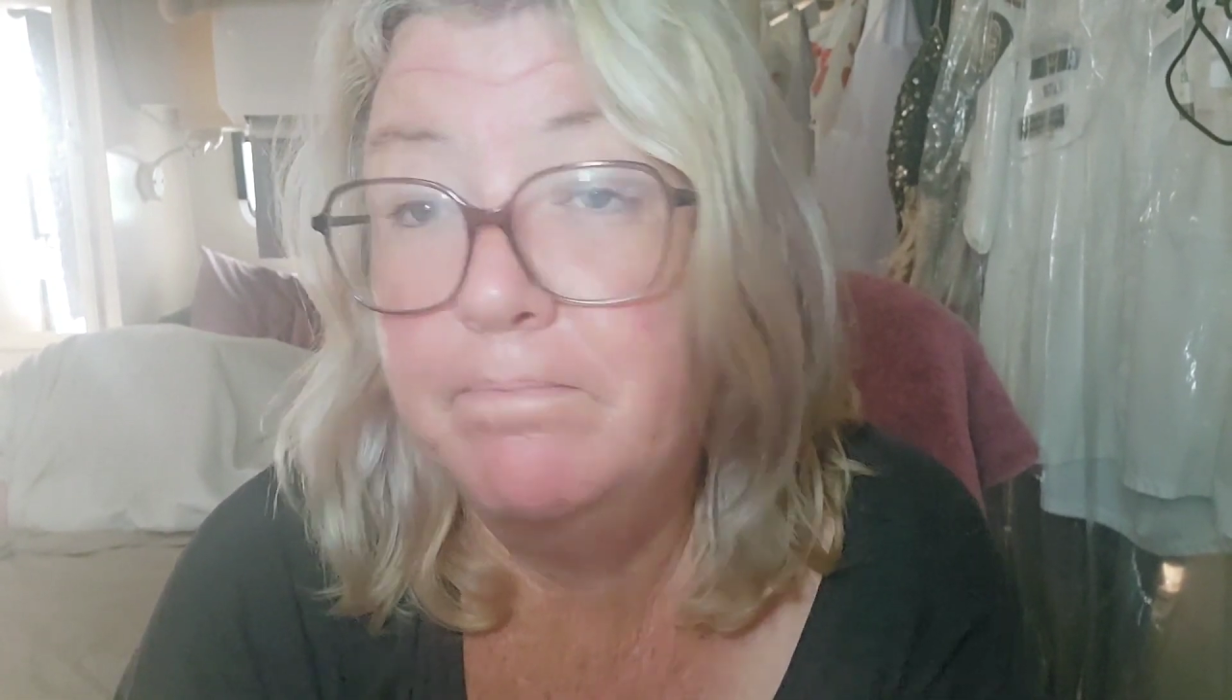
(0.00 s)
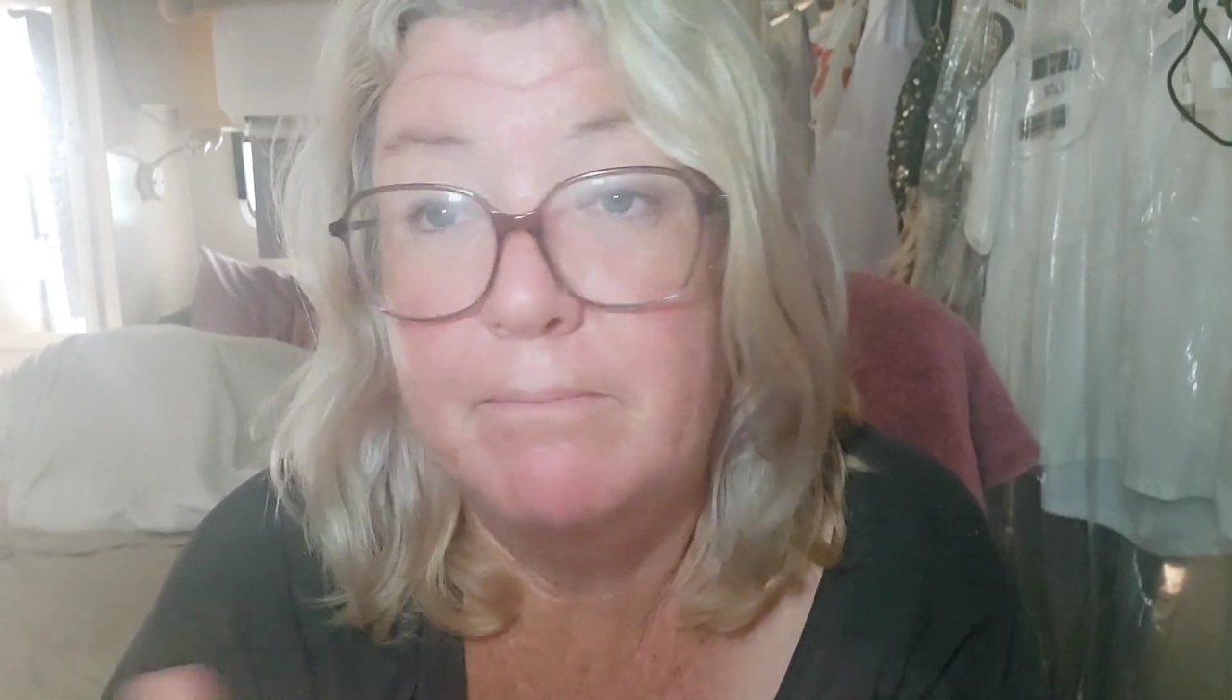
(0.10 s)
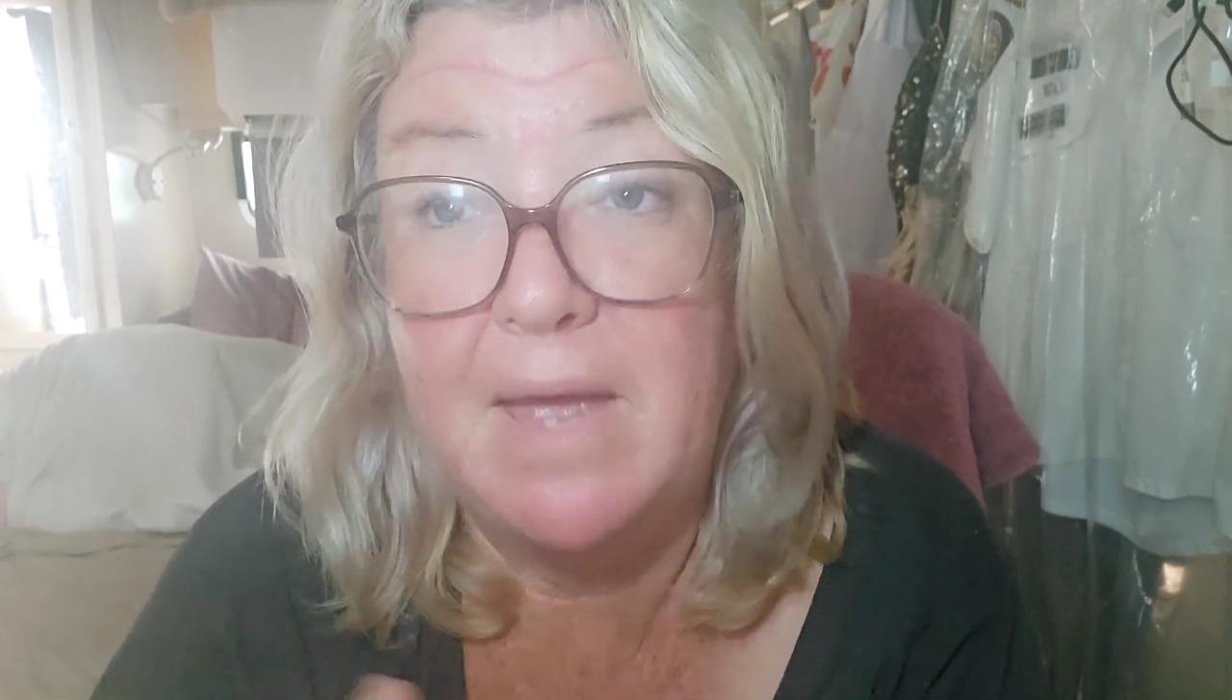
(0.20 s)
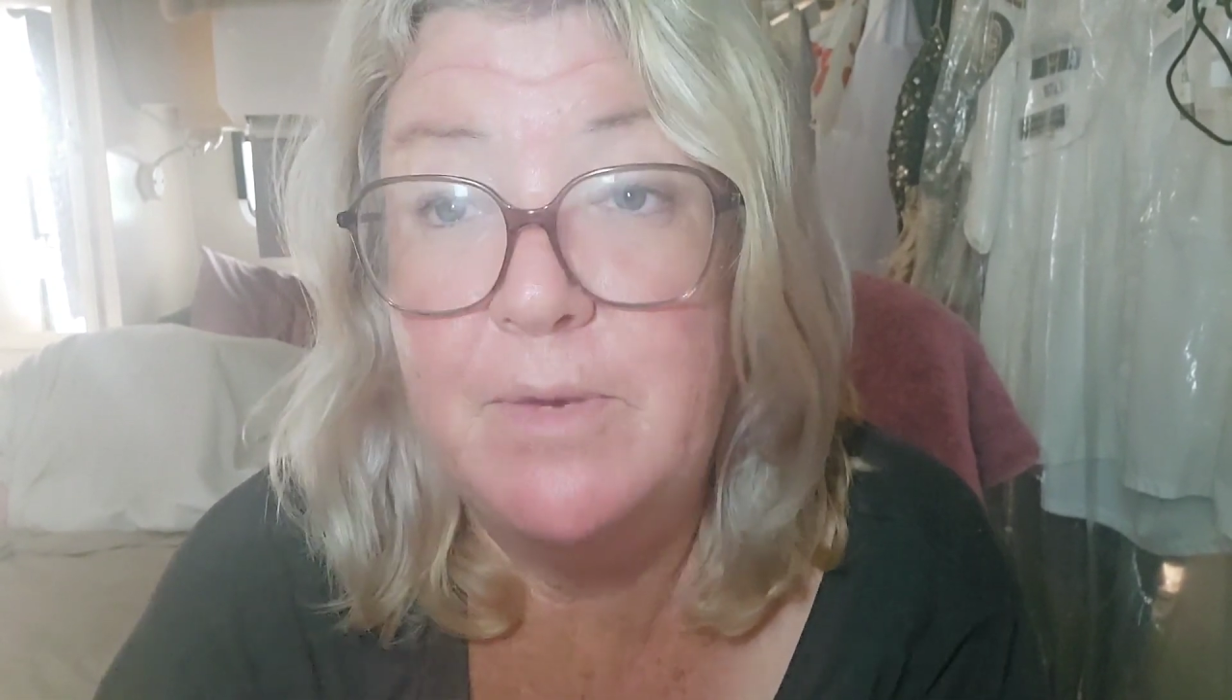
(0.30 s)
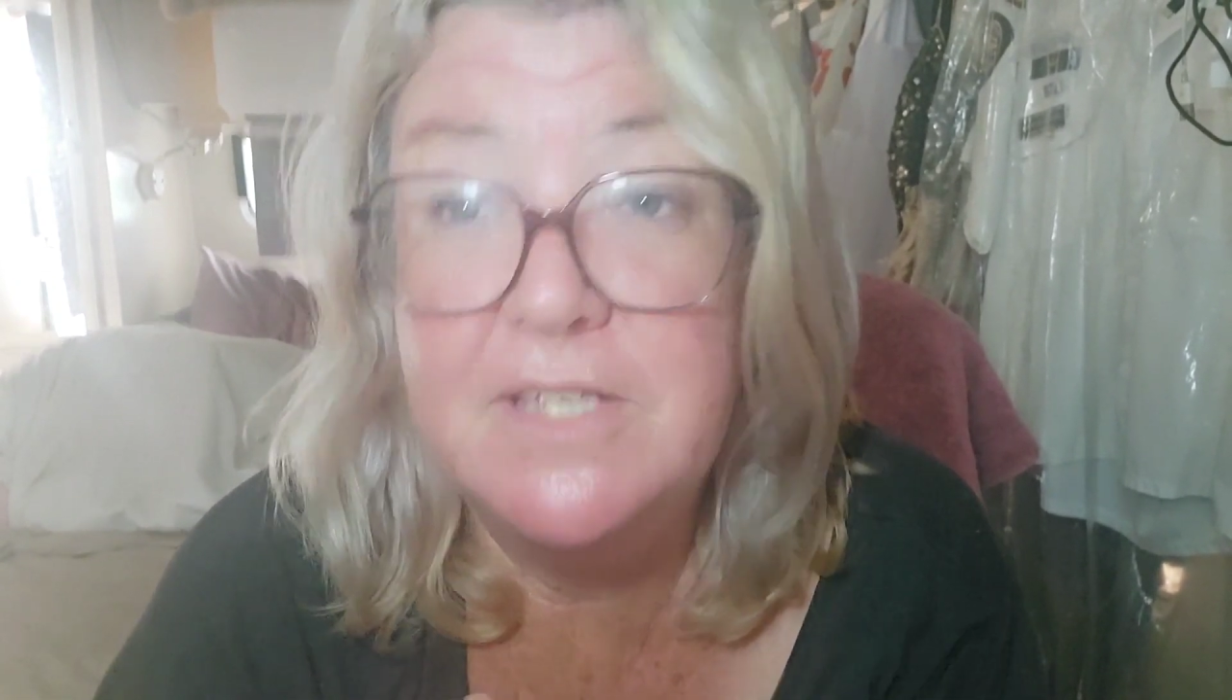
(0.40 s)

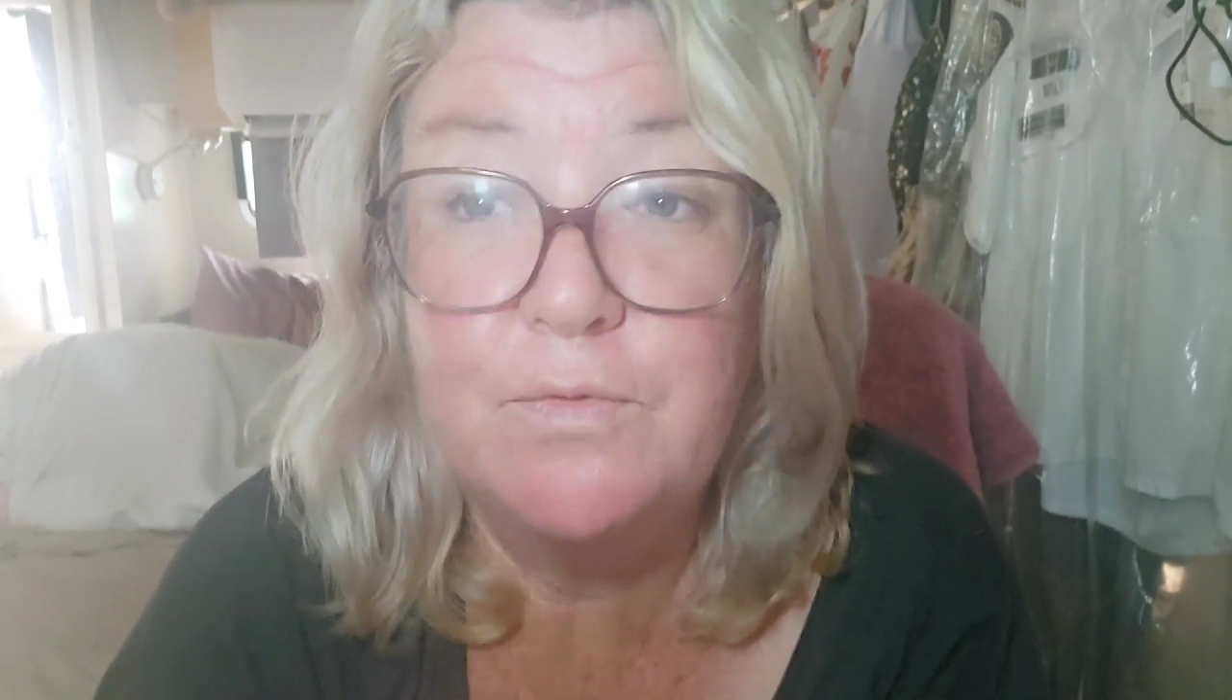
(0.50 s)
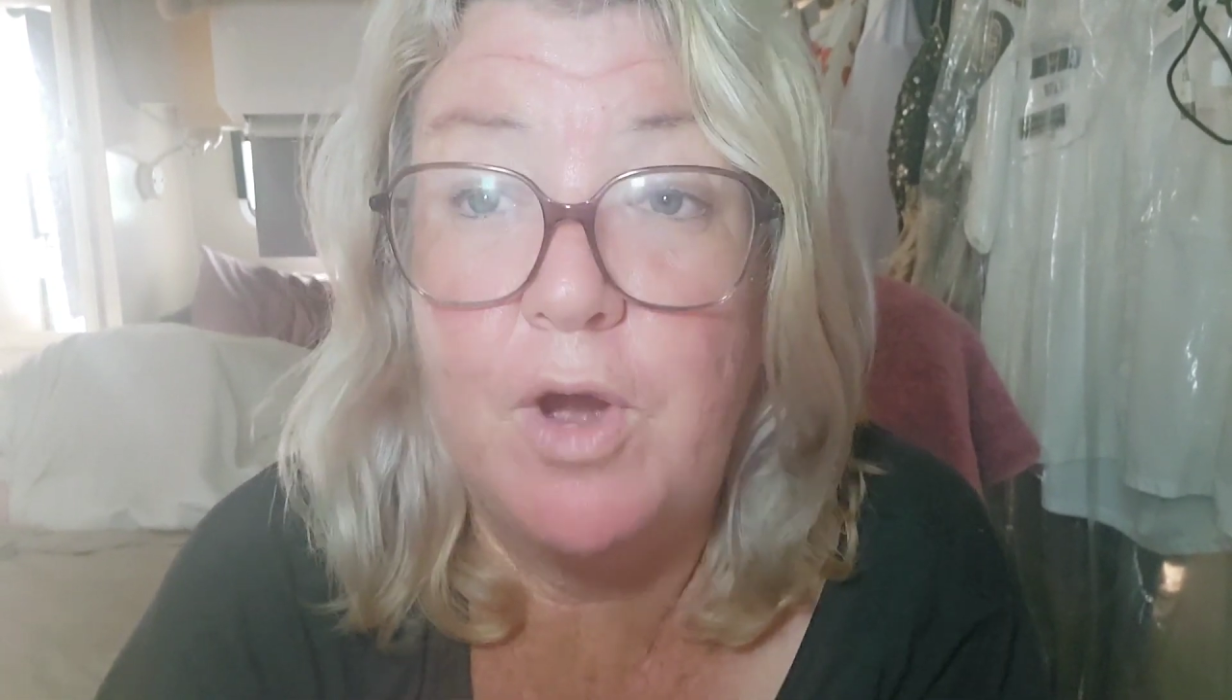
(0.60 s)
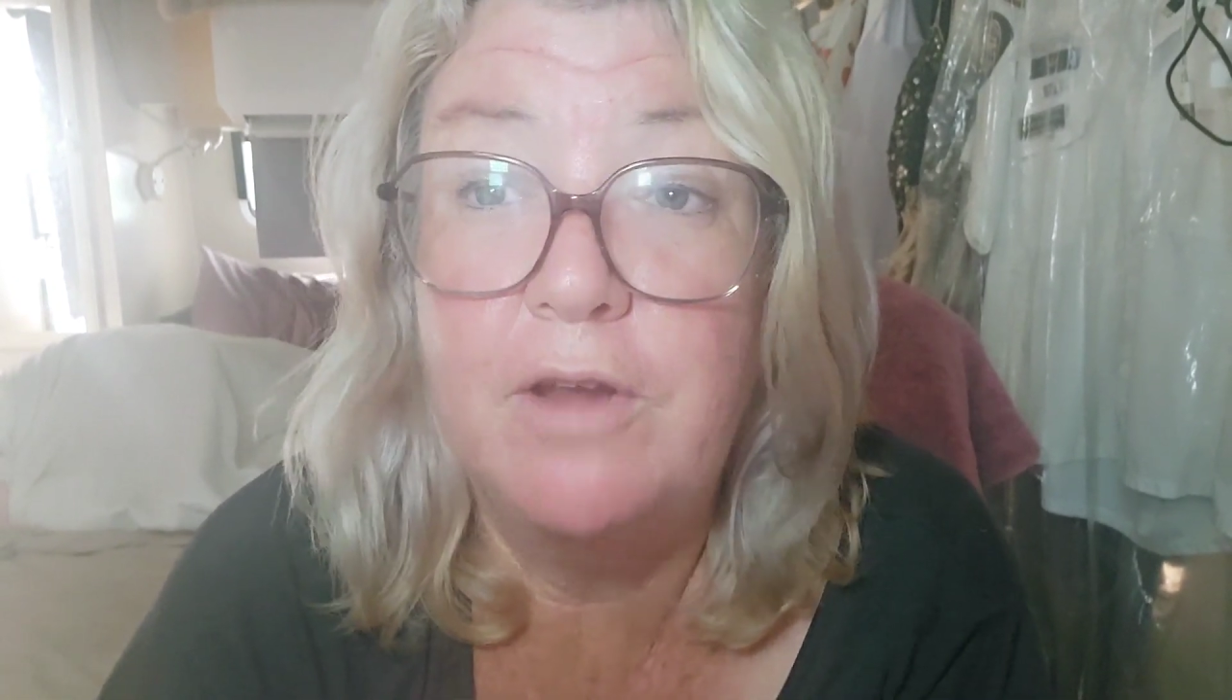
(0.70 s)
Maybe it's right